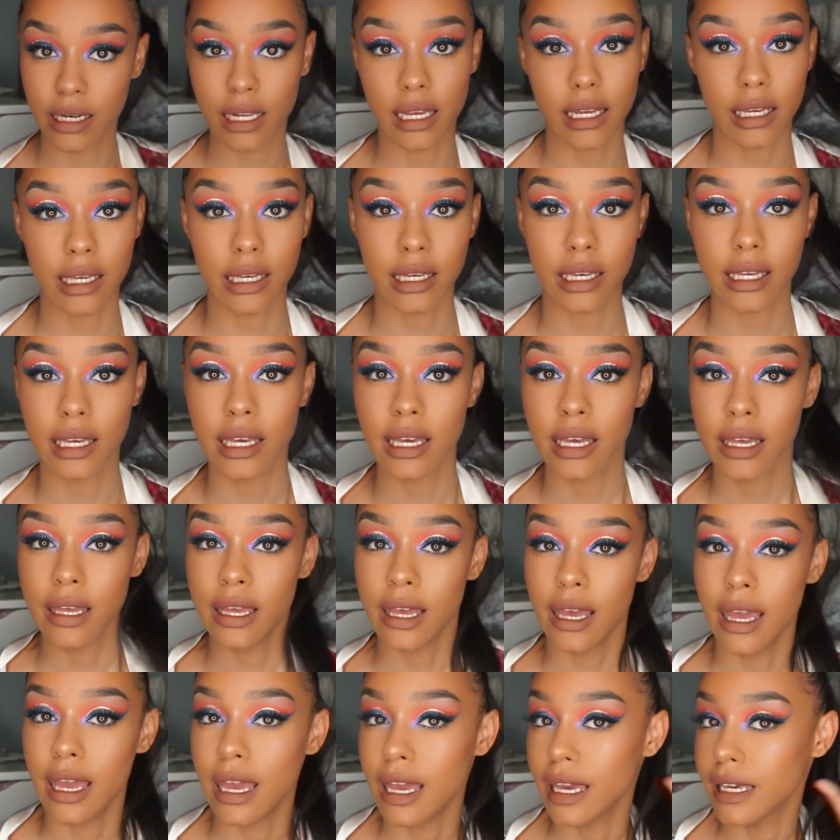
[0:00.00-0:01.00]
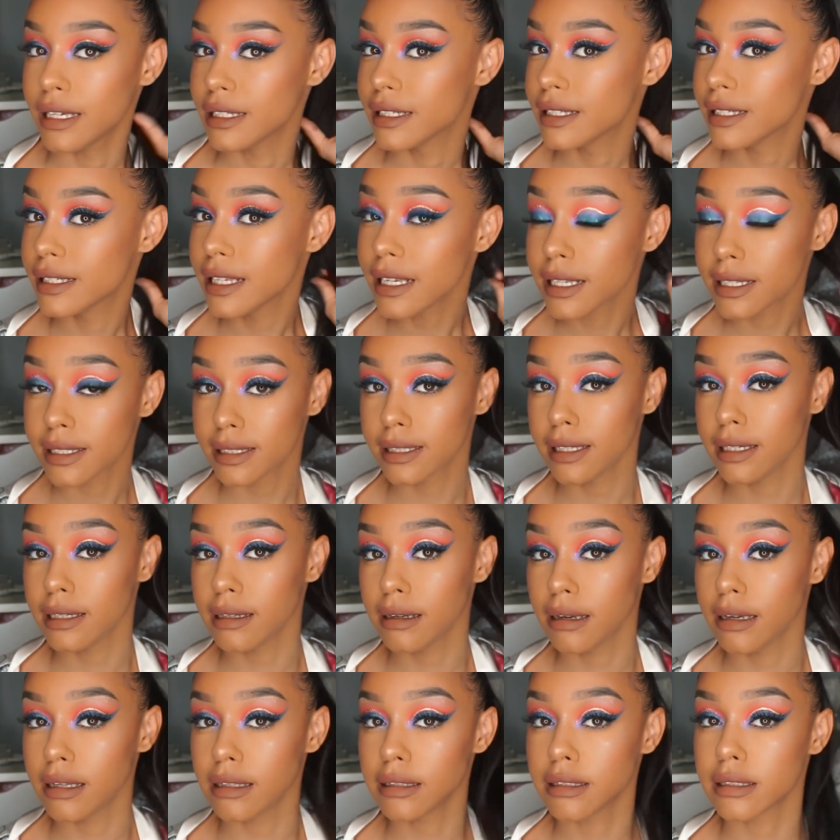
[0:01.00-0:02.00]
like a
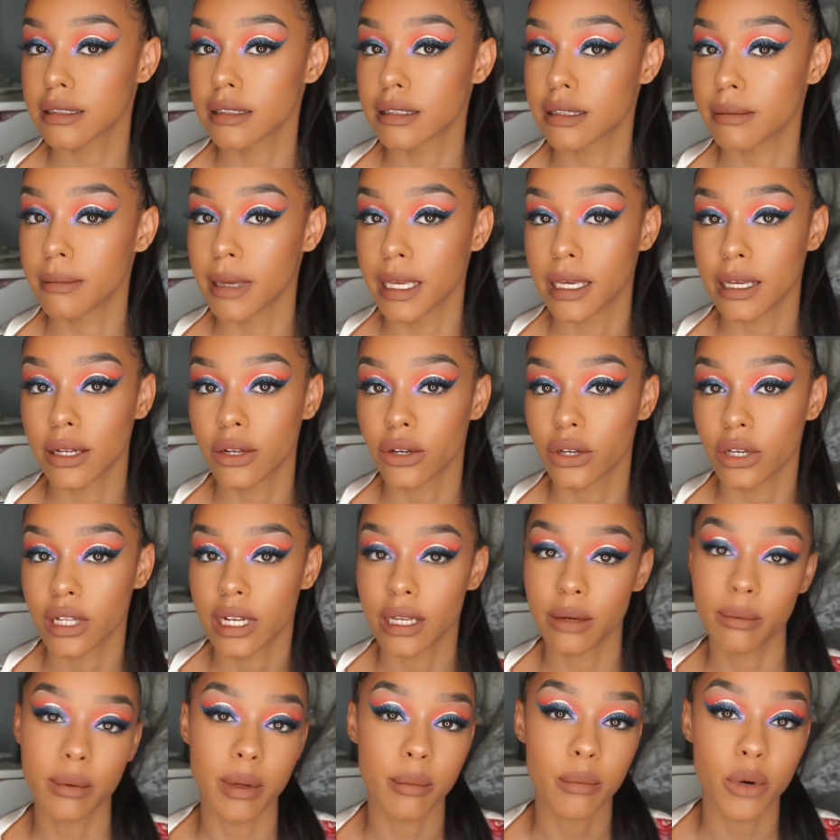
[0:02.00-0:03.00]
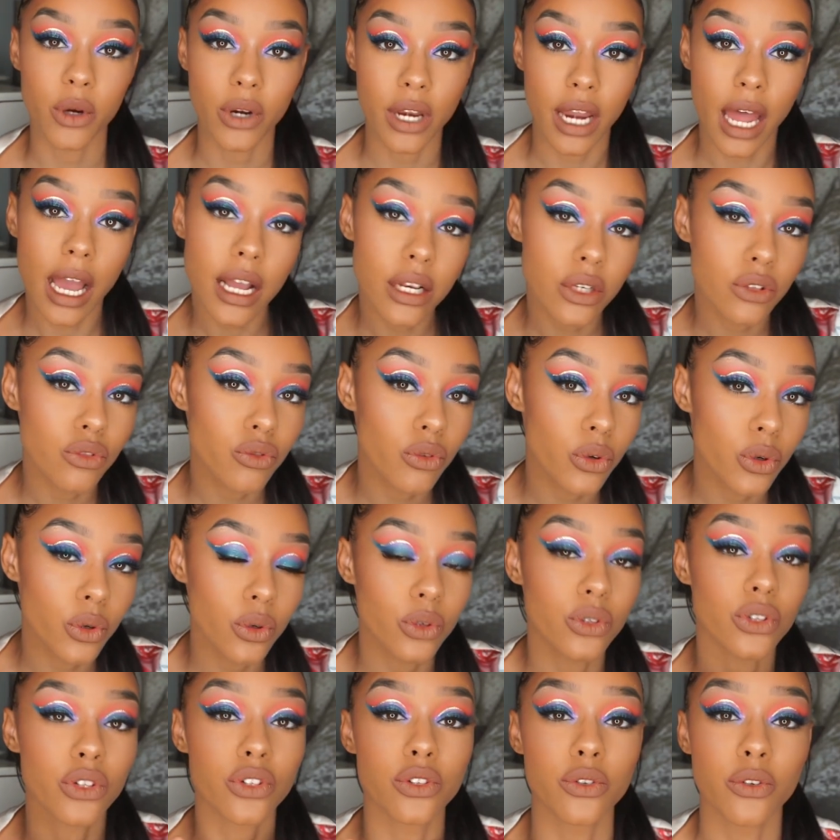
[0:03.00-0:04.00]
16 inch to make it look a little bit more
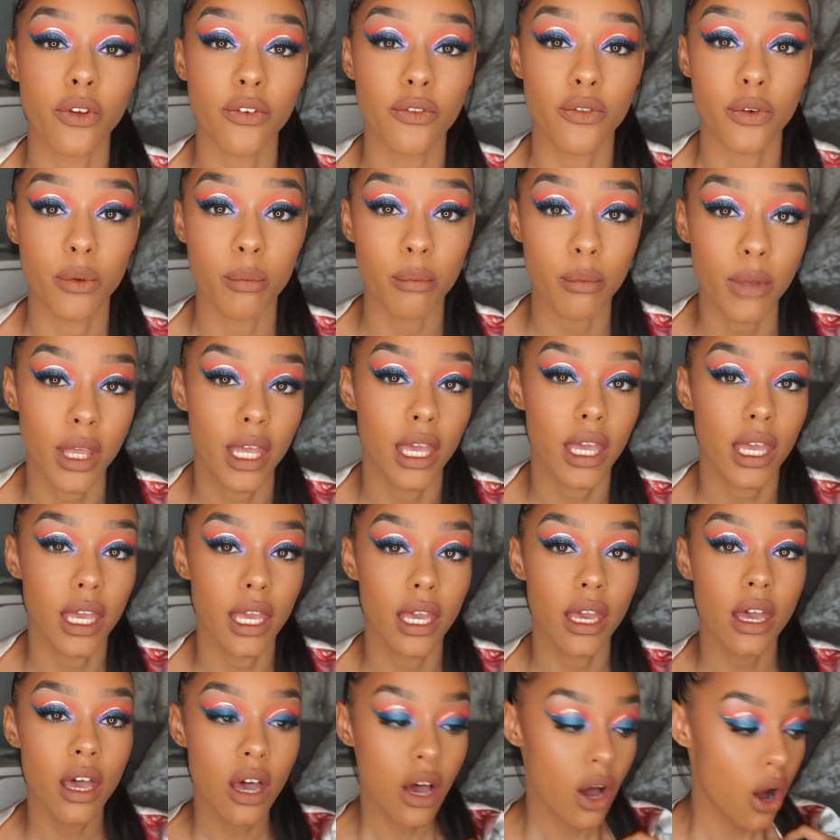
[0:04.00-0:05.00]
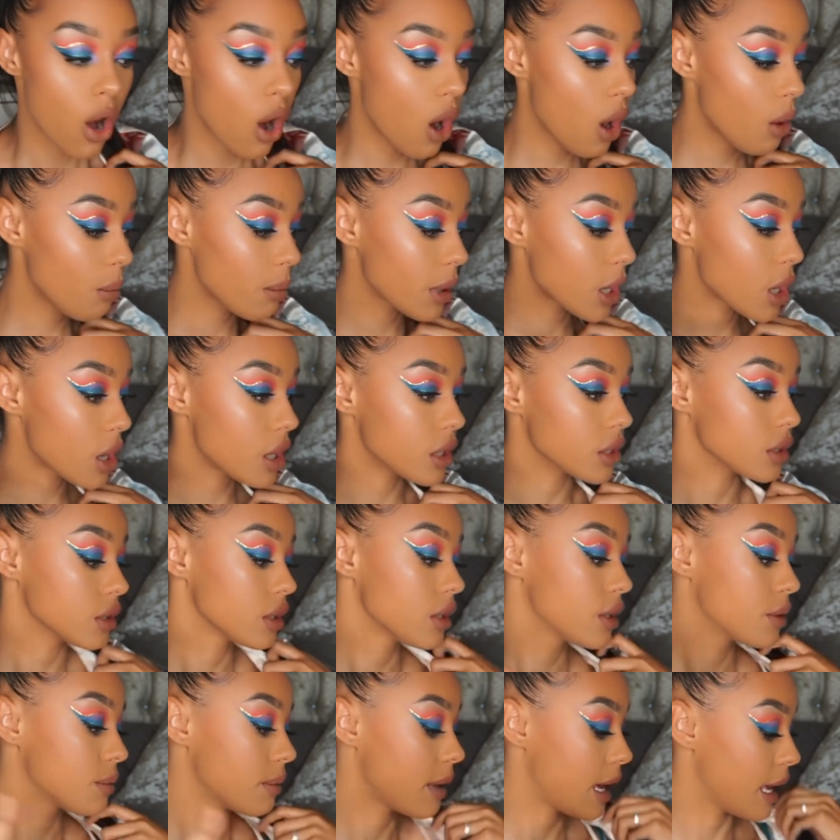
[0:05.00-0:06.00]
natural, just for me. Oh my god,
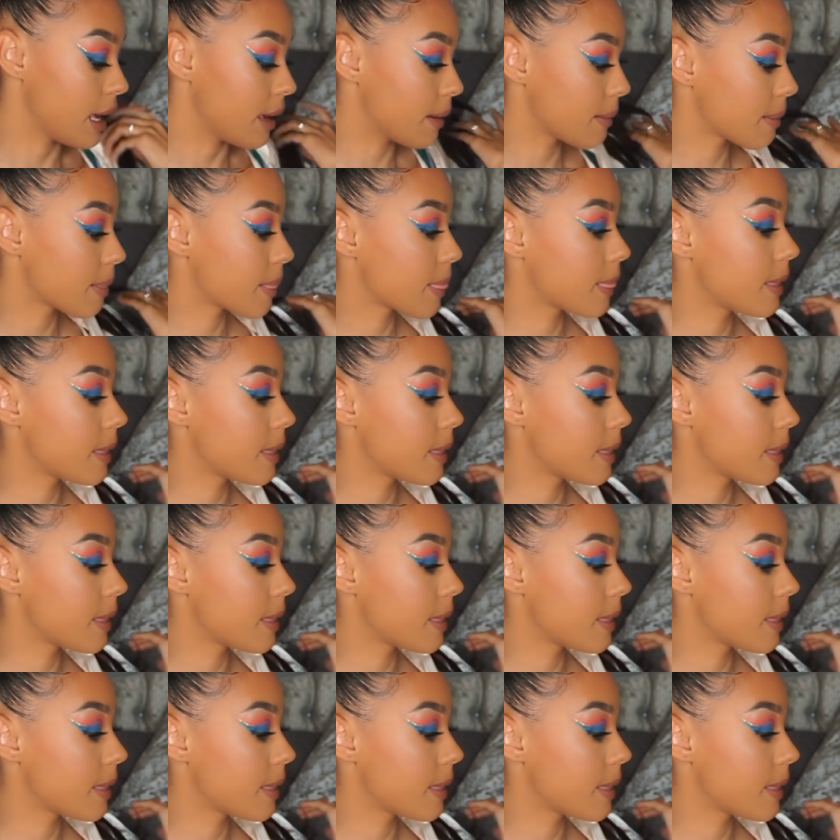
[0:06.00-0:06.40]
wait.